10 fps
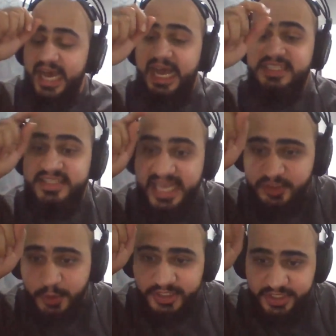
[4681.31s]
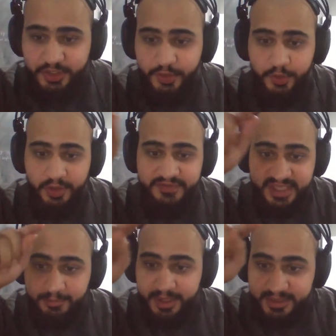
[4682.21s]
Guys, that's what you do. If
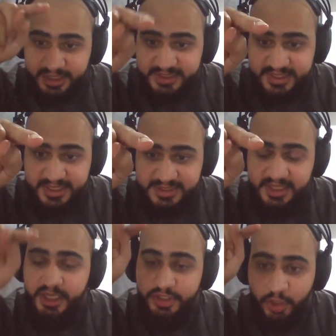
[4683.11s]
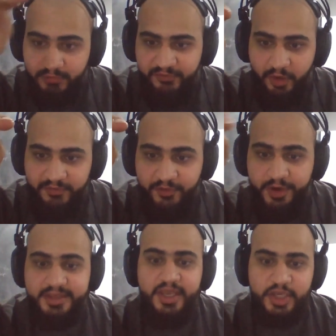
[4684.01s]
somebody does this, don't fall
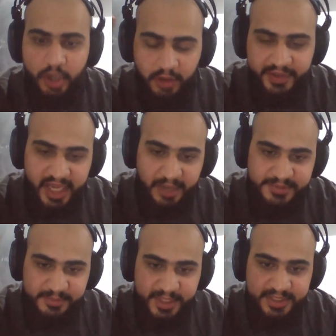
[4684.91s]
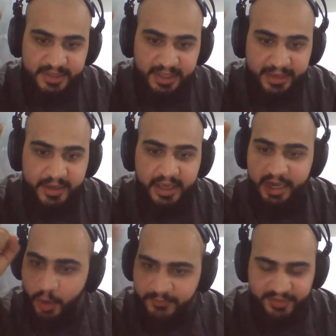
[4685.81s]
for it. Call the cops immediately
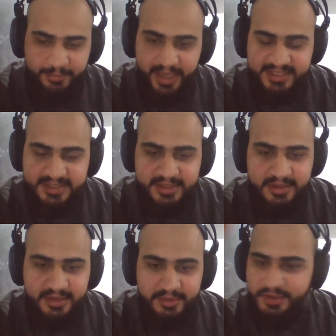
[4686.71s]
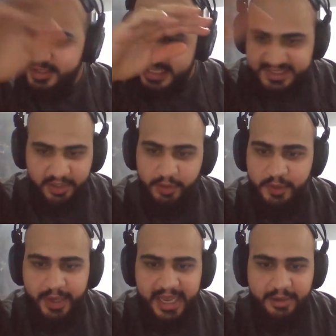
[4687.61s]
and hope for the best, because that's the
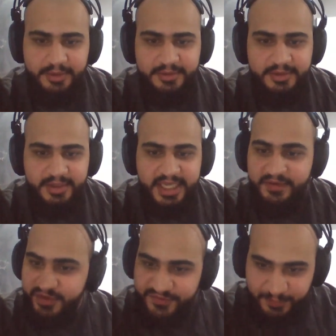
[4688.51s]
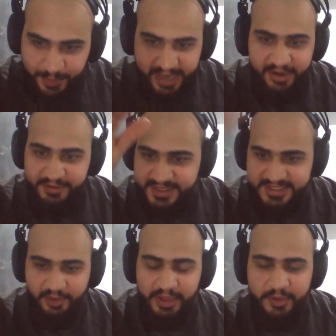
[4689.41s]
only way out. Even if you pay her,
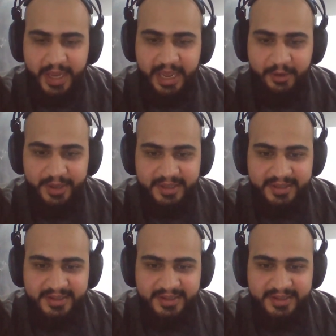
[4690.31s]
that's the only way out.